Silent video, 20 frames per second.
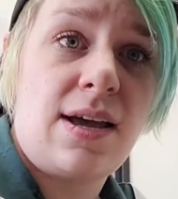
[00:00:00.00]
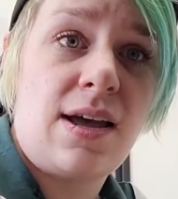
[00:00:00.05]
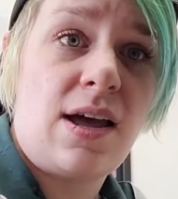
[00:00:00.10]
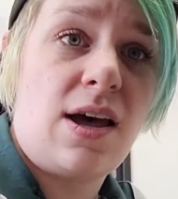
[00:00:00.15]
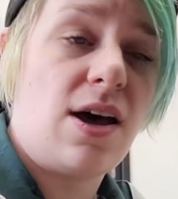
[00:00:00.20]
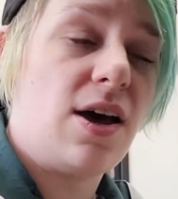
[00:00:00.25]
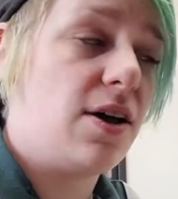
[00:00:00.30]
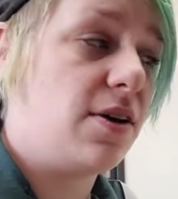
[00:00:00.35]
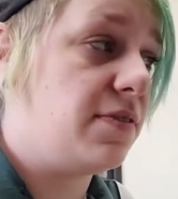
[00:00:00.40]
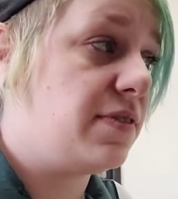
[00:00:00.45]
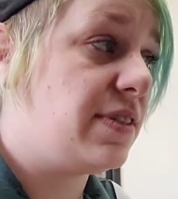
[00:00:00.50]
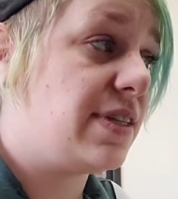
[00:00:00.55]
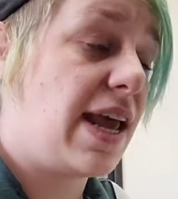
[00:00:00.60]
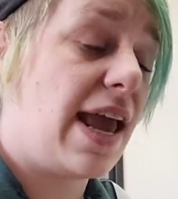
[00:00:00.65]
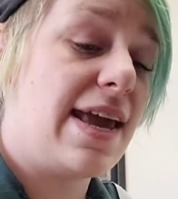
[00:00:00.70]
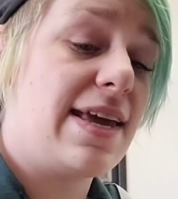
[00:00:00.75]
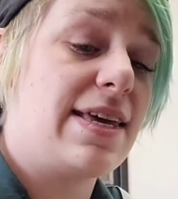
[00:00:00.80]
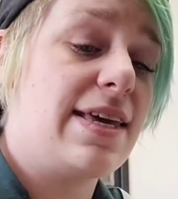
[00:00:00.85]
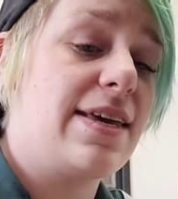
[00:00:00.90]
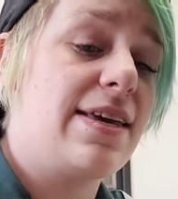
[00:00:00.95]
of
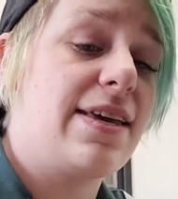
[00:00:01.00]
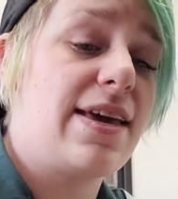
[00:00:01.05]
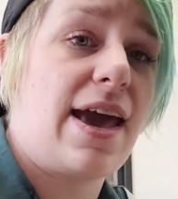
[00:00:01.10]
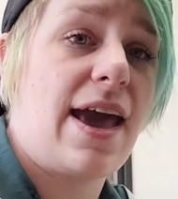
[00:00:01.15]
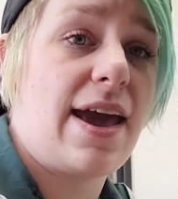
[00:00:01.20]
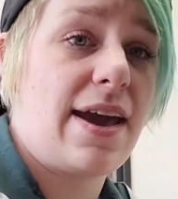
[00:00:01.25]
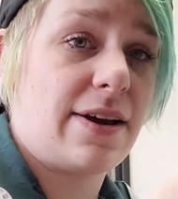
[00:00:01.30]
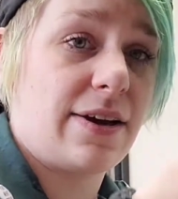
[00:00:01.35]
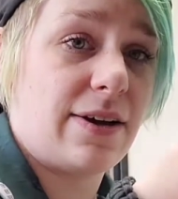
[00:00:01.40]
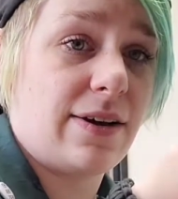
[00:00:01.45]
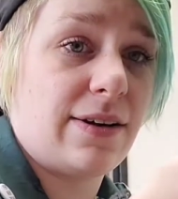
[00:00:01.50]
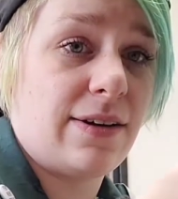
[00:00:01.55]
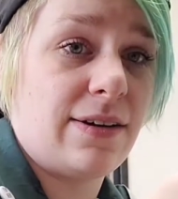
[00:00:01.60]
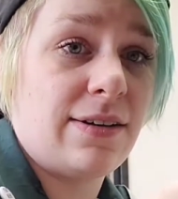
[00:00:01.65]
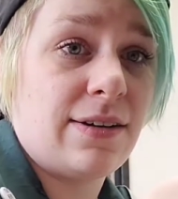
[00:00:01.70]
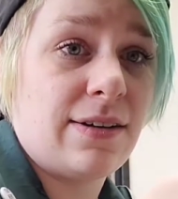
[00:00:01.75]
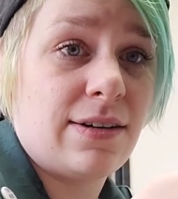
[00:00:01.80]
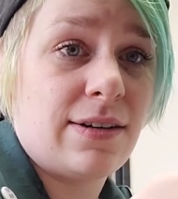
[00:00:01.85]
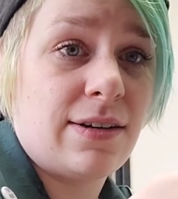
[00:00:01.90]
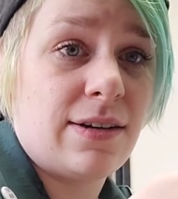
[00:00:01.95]
taking care
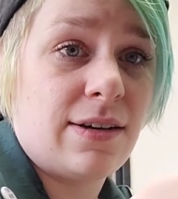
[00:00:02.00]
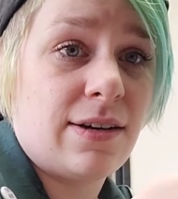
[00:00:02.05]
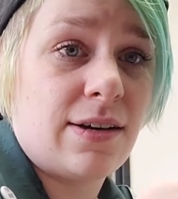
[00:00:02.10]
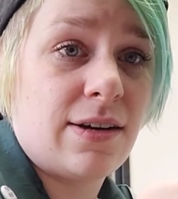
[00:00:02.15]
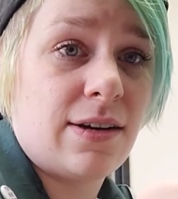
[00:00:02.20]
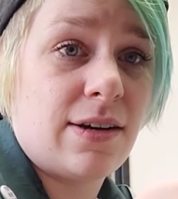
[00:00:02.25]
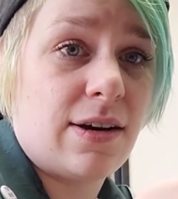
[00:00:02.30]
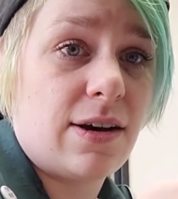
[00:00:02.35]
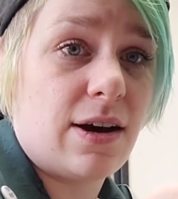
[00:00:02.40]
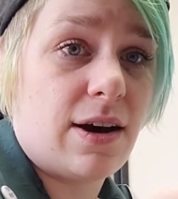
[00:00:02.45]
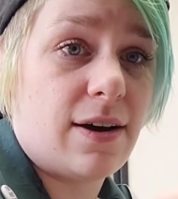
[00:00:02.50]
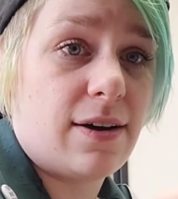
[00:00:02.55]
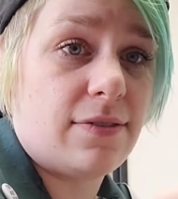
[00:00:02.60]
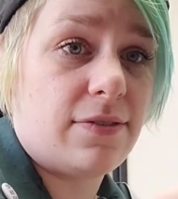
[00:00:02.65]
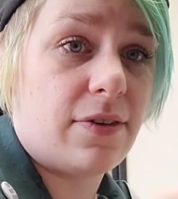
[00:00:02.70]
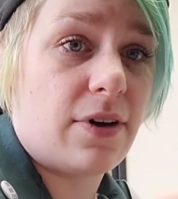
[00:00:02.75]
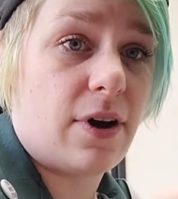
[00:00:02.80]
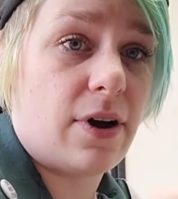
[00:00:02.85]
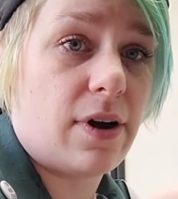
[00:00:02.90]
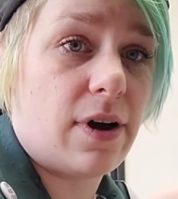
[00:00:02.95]
of
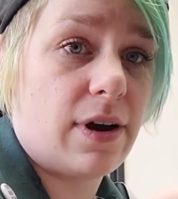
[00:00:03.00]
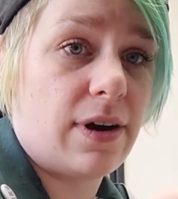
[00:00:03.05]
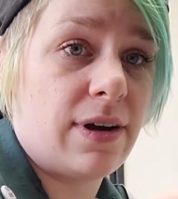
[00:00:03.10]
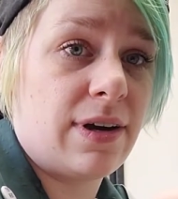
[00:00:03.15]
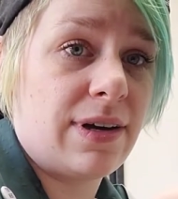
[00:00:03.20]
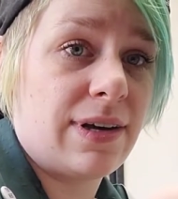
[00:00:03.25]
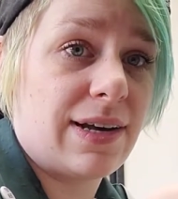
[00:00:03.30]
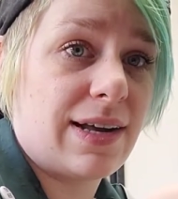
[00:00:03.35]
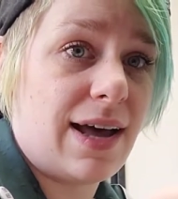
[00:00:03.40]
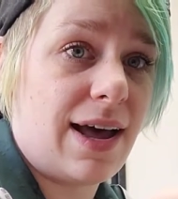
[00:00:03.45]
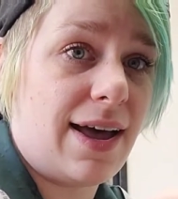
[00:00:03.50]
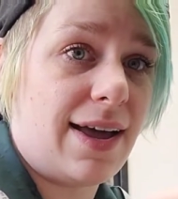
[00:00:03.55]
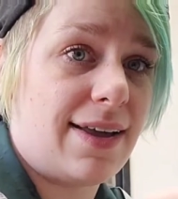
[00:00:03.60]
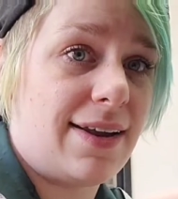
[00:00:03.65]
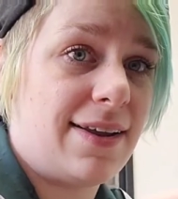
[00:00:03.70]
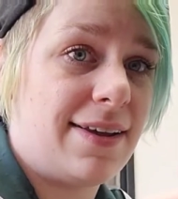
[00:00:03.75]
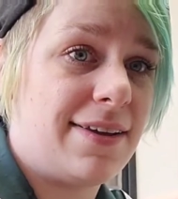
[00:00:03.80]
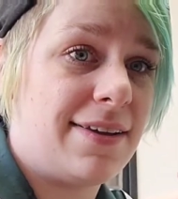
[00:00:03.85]
our cut.